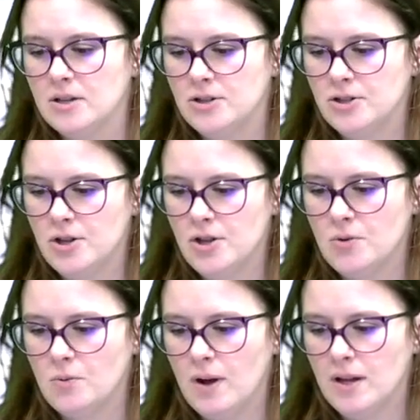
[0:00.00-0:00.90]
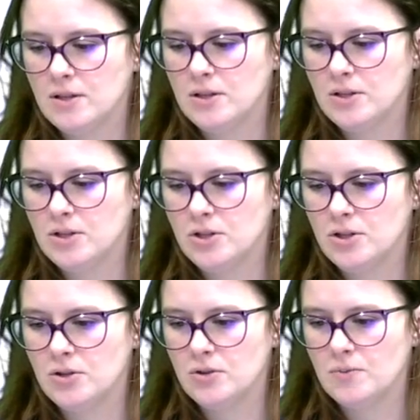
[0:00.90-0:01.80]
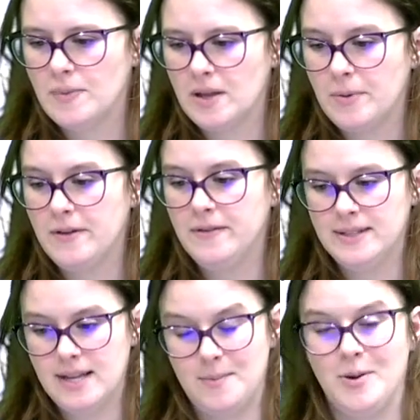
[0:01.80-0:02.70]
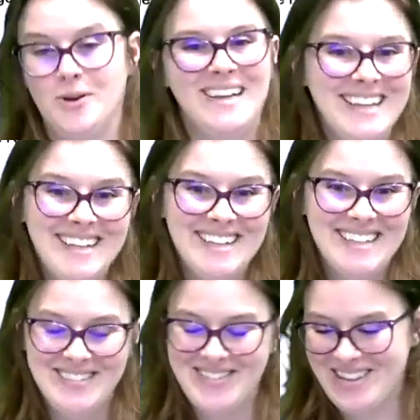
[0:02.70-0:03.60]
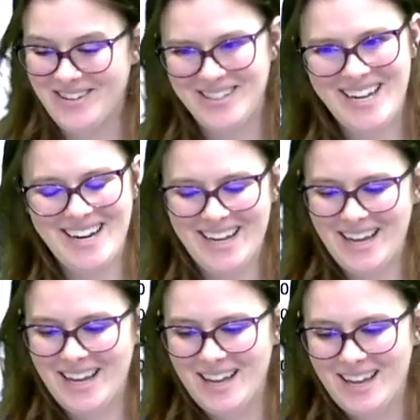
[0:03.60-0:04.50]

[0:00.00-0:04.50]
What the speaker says: Do you want to make a pivot table with your data?